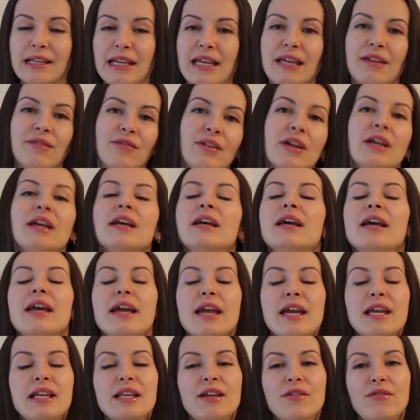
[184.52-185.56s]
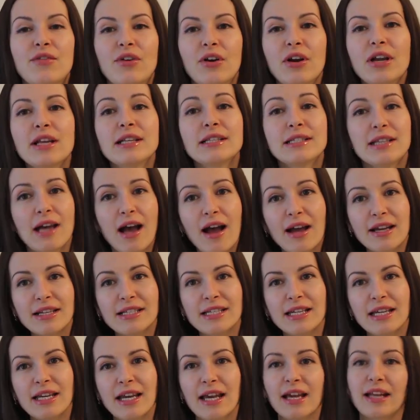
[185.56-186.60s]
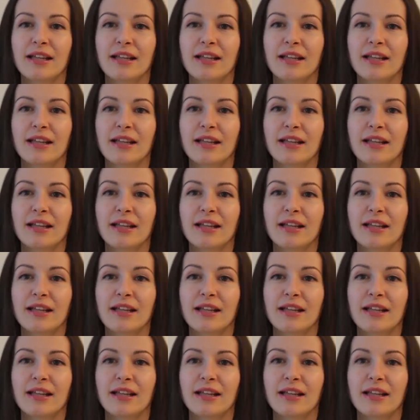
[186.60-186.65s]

live in a very tidy